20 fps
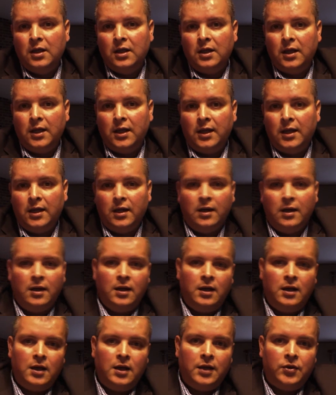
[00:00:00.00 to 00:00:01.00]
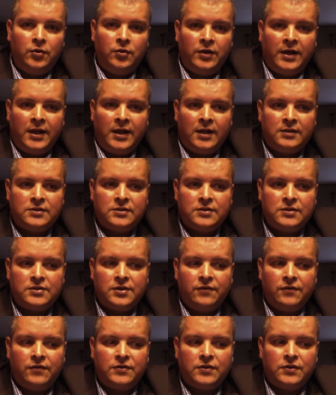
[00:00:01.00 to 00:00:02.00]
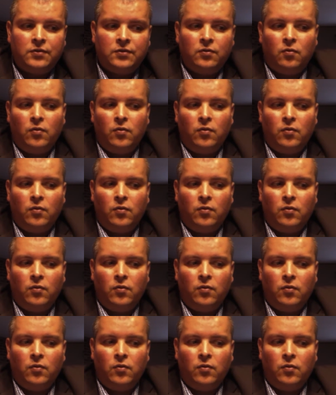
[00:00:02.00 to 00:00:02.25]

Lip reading: and I do an analysis every single